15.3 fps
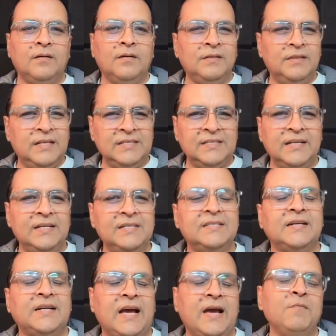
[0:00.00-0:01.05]
This is
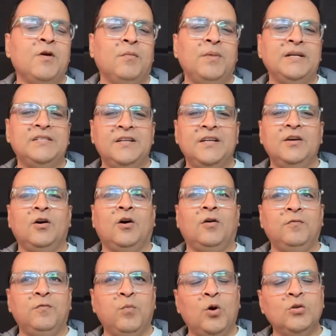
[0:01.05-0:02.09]
the time complexity
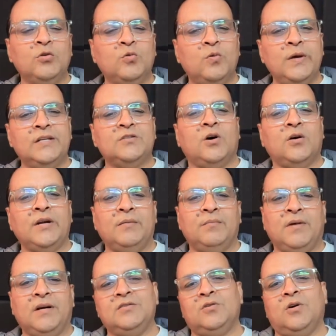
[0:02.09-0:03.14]
of both quicksort and
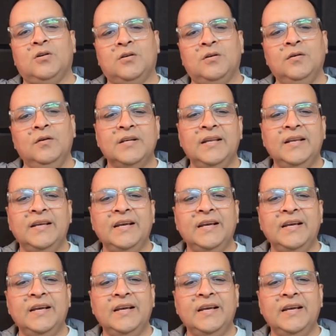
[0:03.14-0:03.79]
merge sort. In